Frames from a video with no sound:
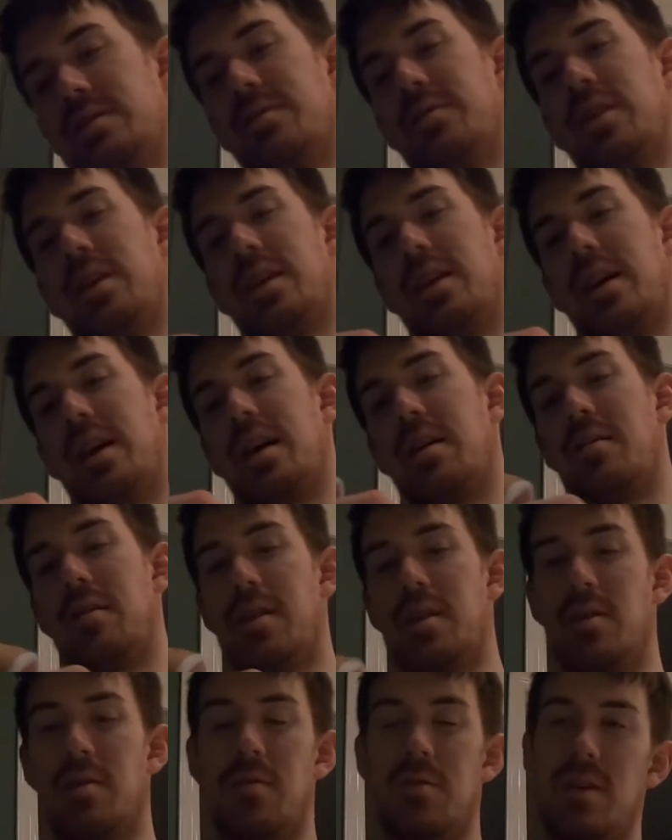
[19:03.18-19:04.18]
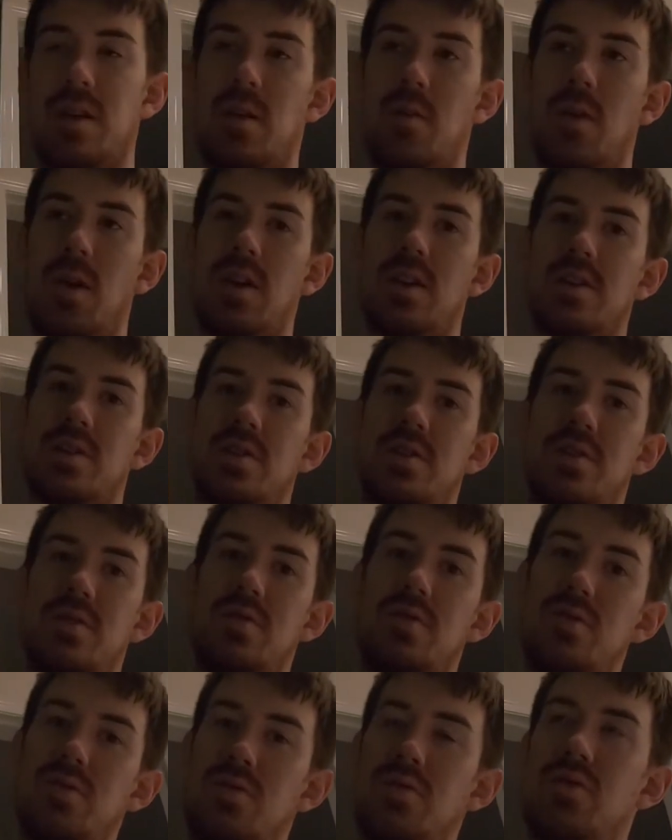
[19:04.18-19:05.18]
right now, I don't really want to
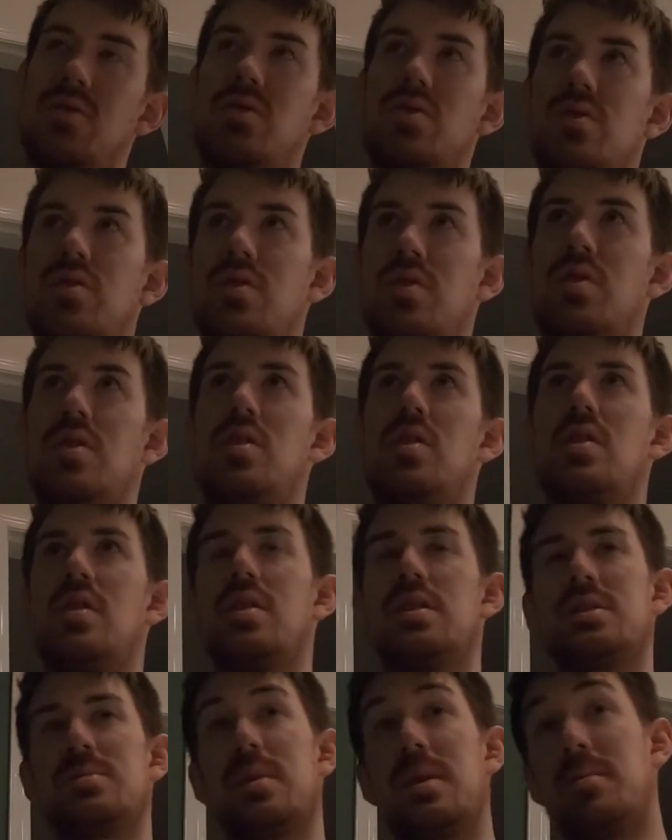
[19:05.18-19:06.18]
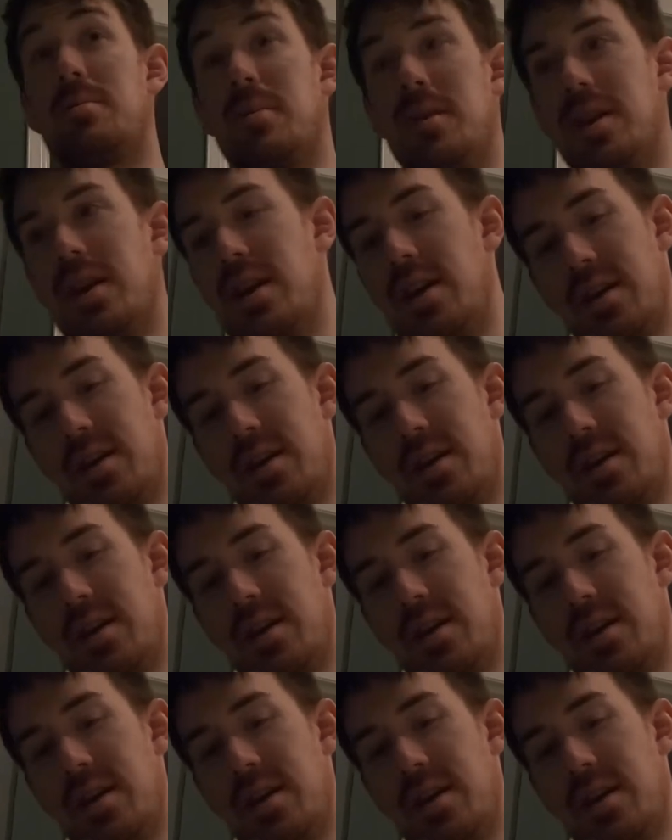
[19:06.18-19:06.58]
spend money